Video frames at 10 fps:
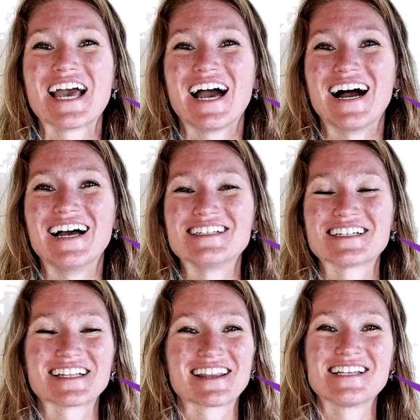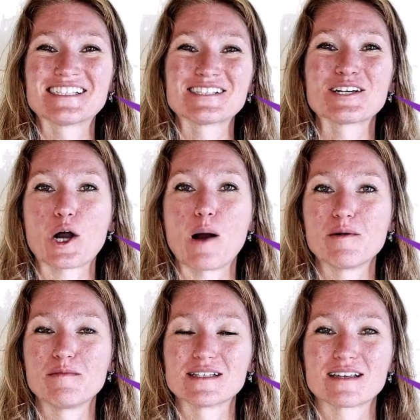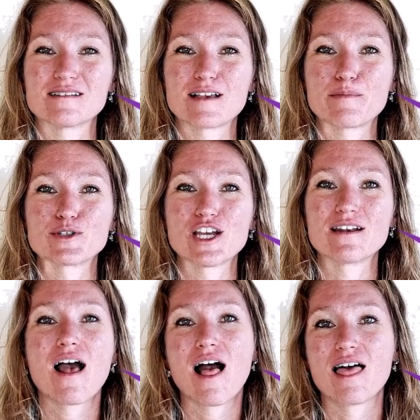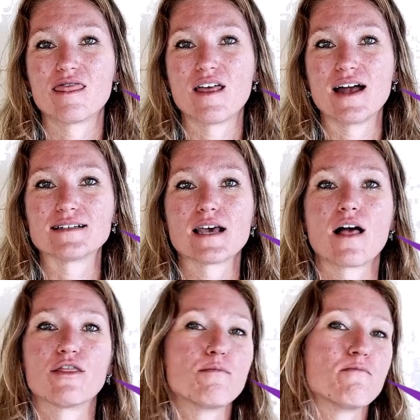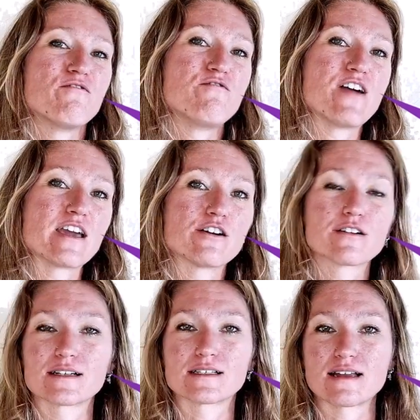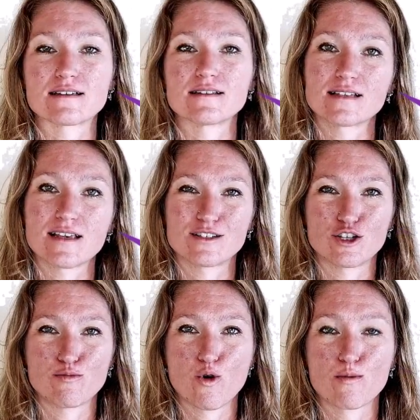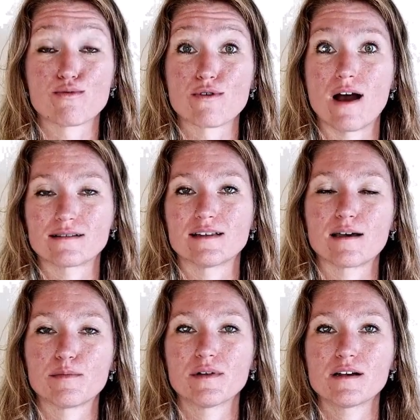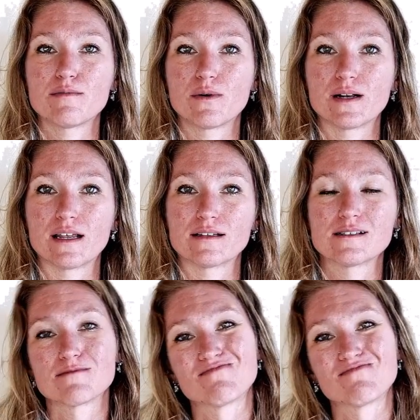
And this is a common misconception that the vaguer a sentence is, the more broadly applicable it is.